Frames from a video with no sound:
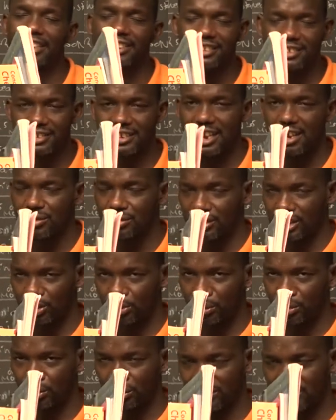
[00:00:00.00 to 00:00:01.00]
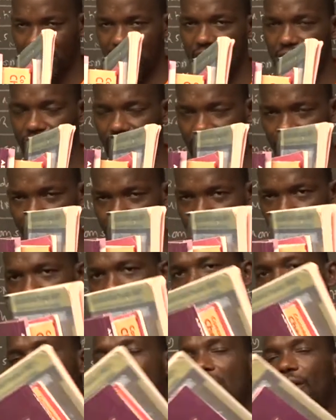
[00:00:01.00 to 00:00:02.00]
a discount, a special discount for
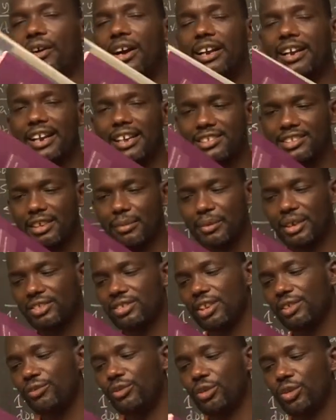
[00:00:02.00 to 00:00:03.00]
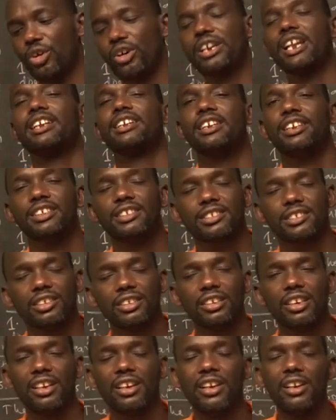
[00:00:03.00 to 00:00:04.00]
all our customers. If you order at least
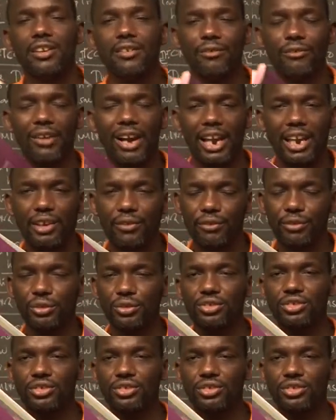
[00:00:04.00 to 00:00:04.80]
five to